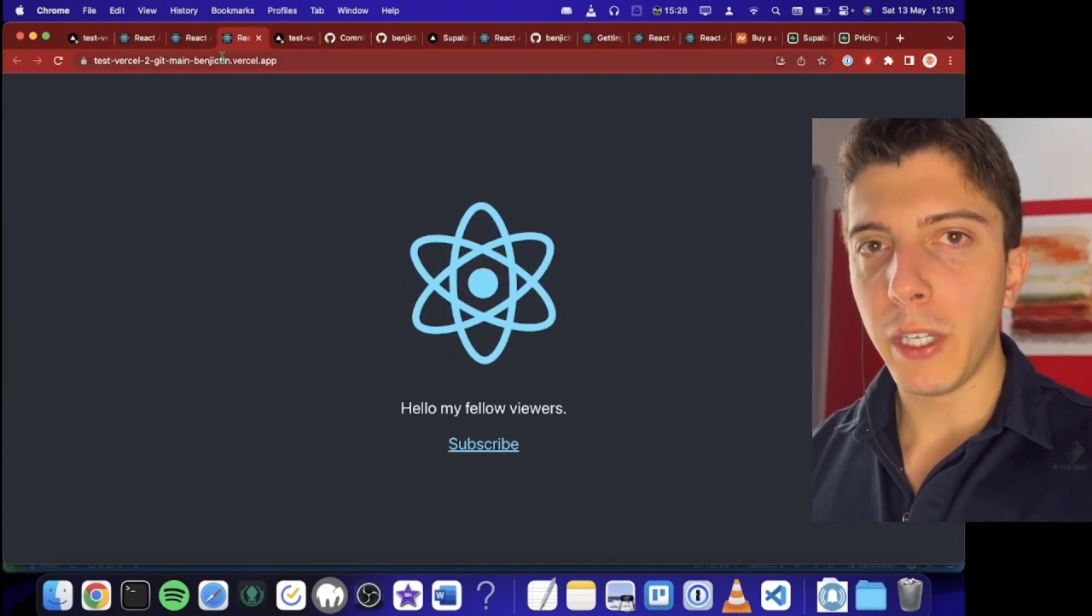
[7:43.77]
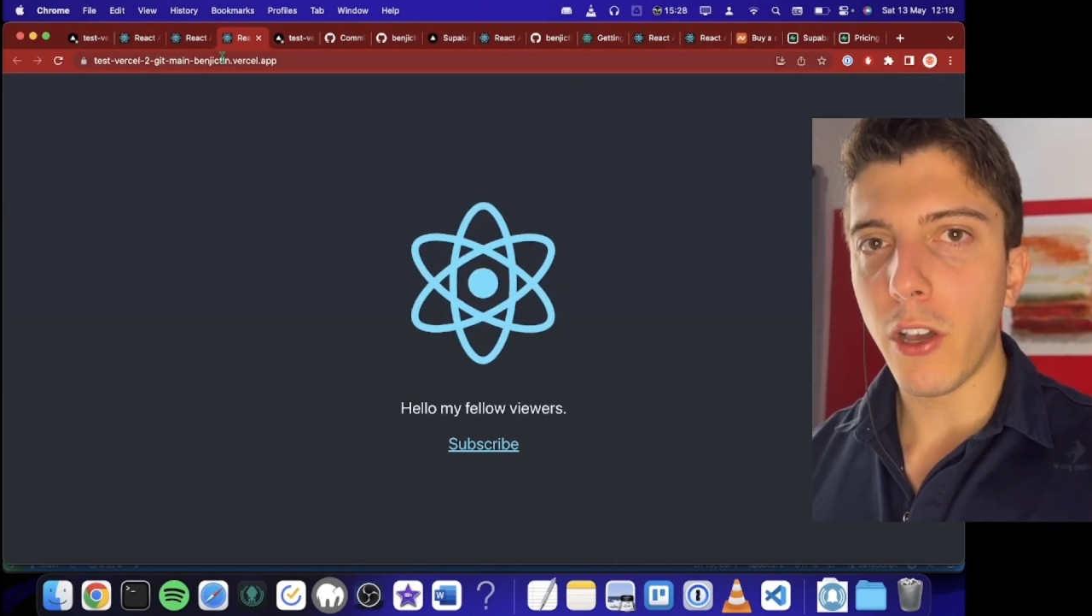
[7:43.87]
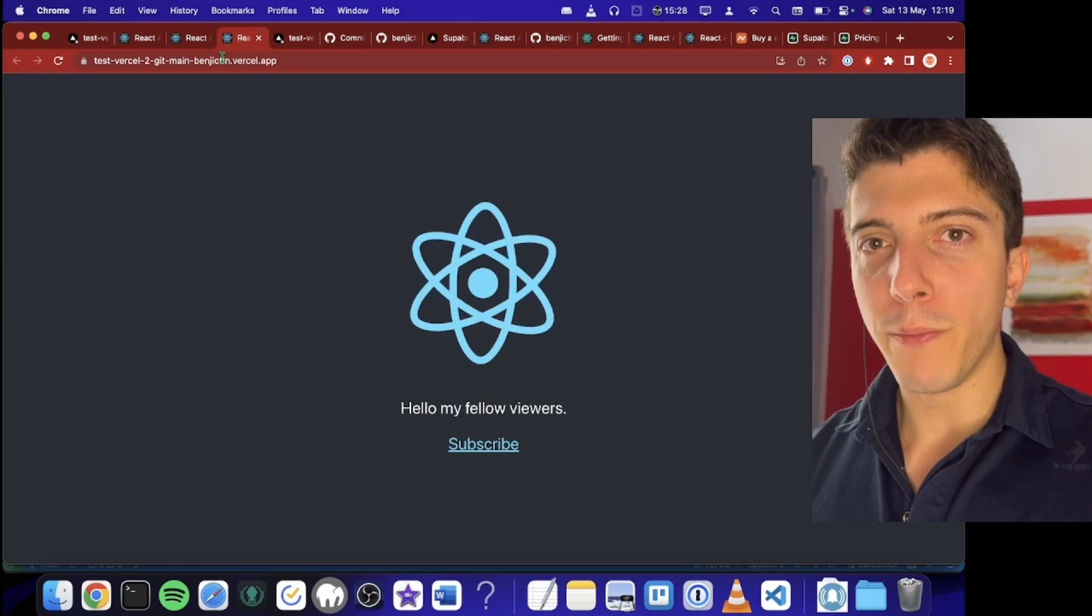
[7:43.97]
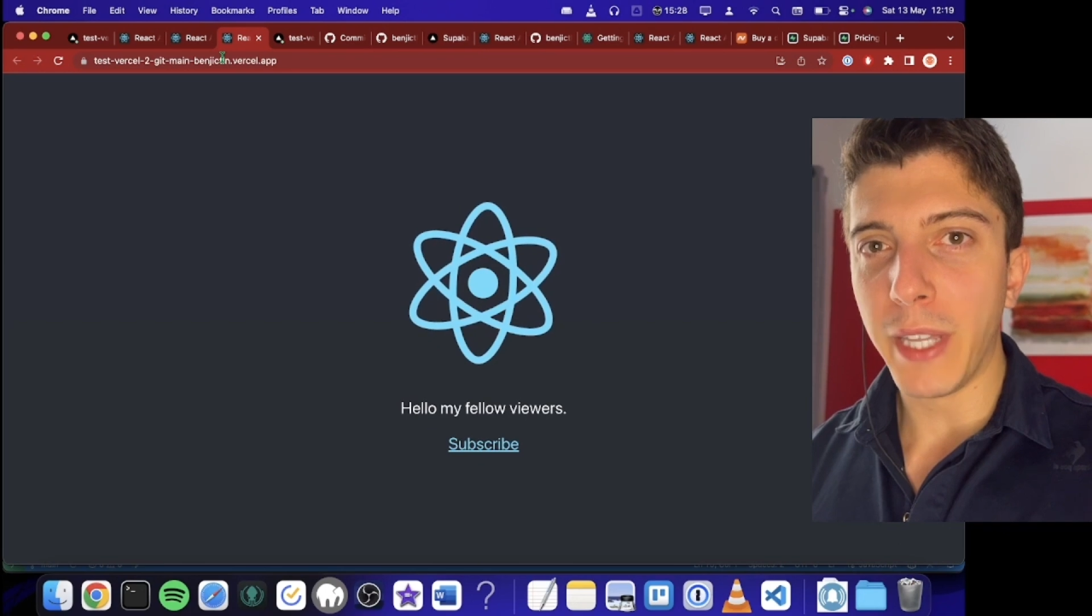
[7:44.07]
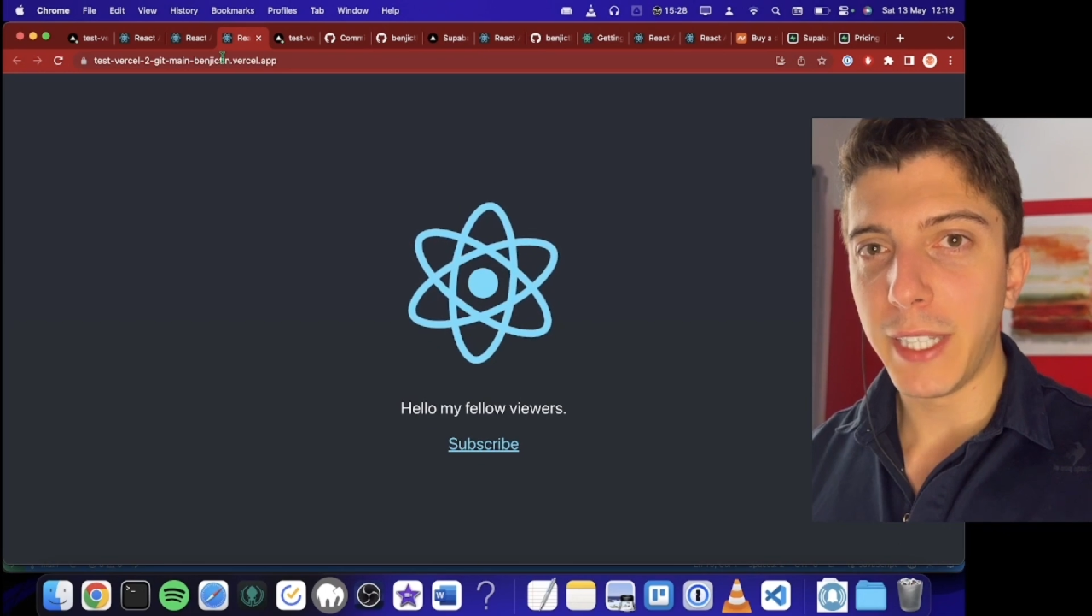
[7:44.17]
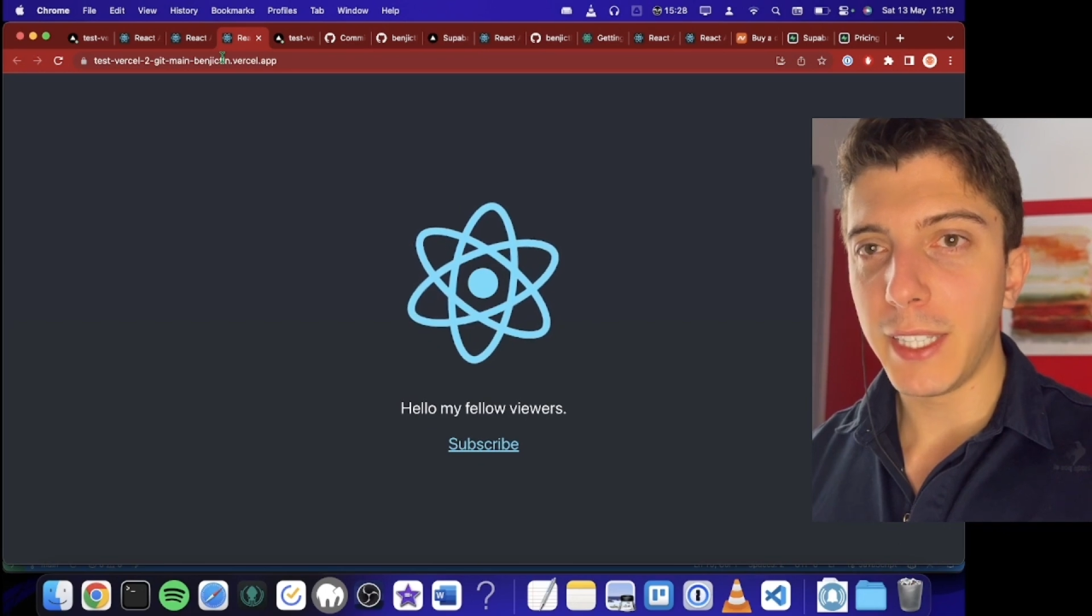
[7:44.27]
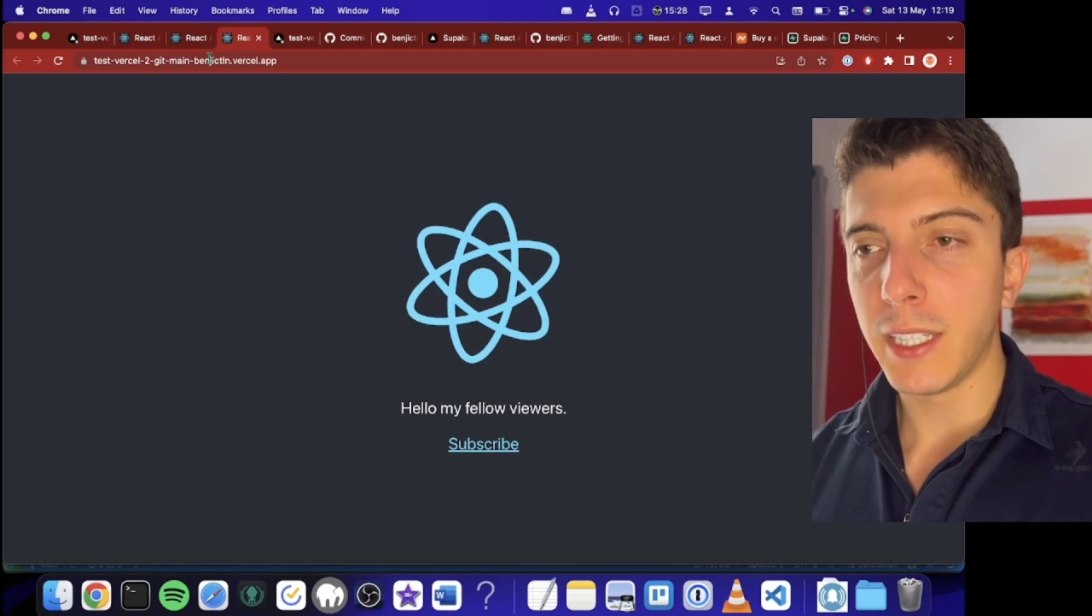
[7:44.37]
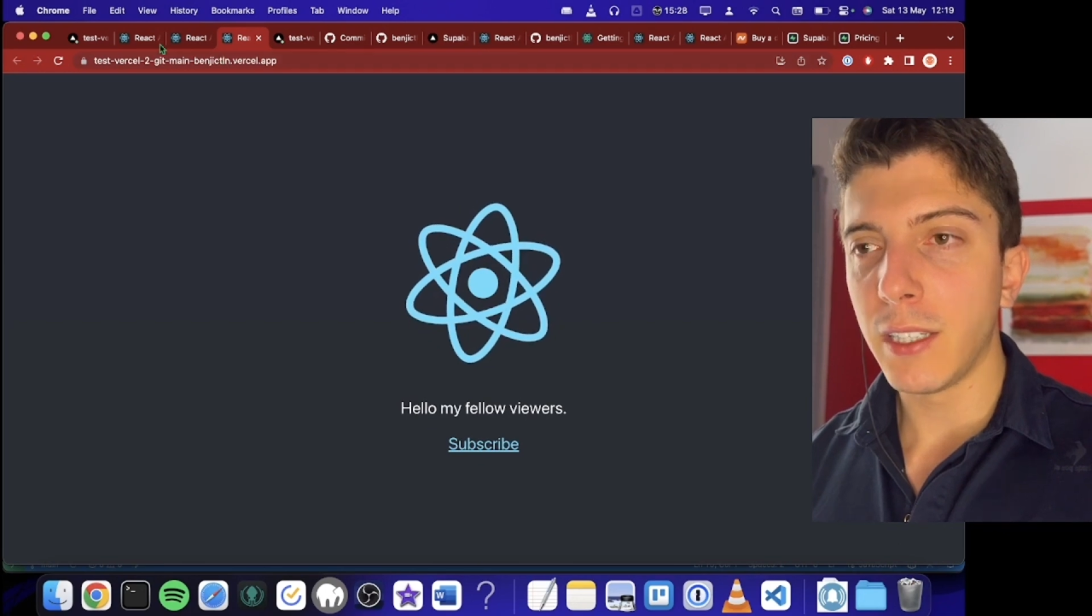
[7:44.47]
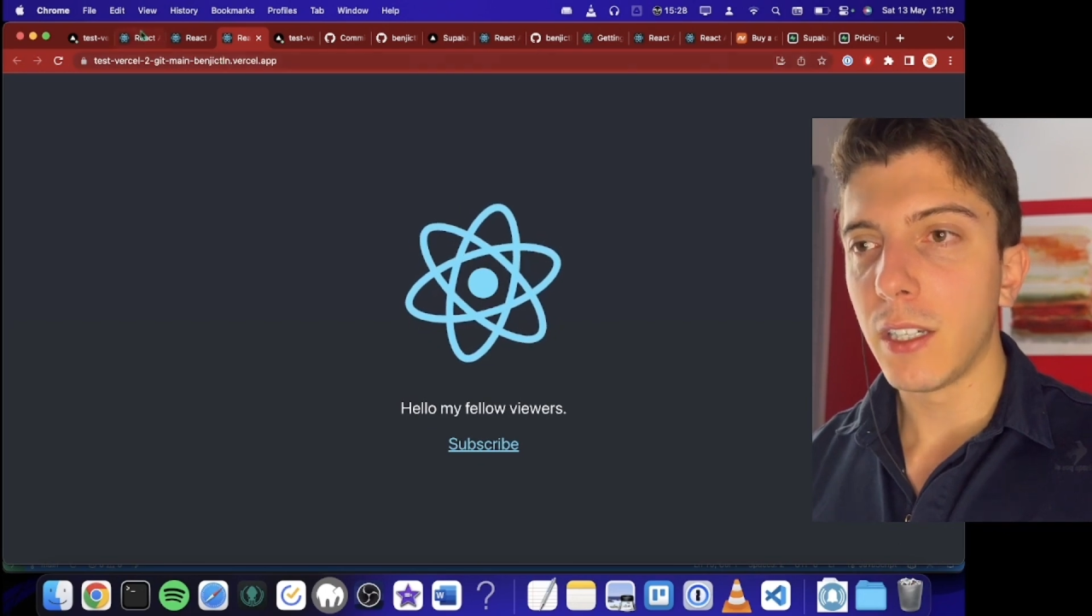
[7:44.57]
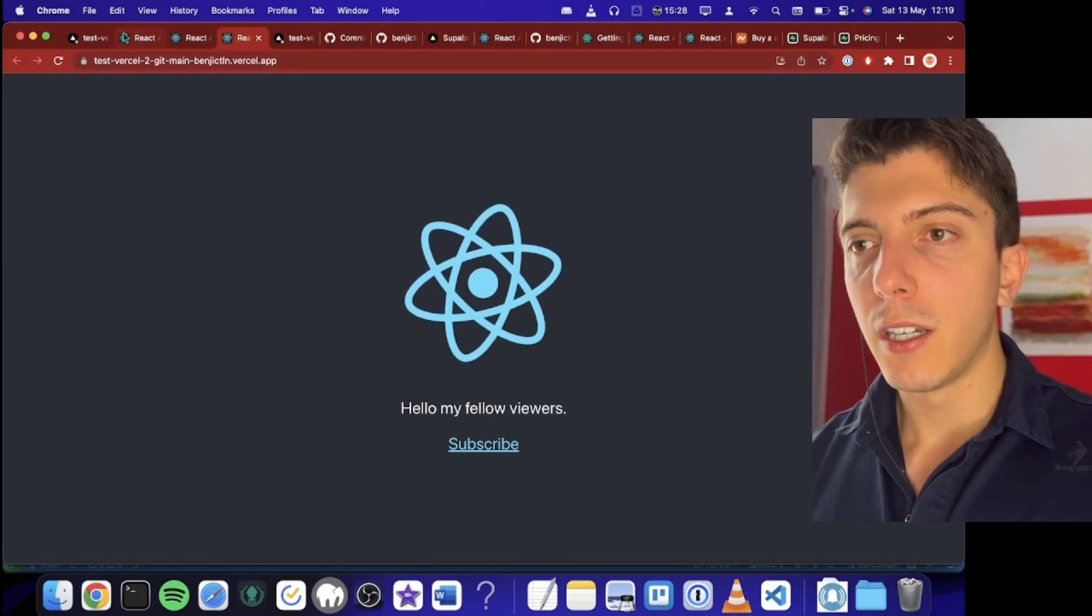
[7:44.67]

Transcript: updated,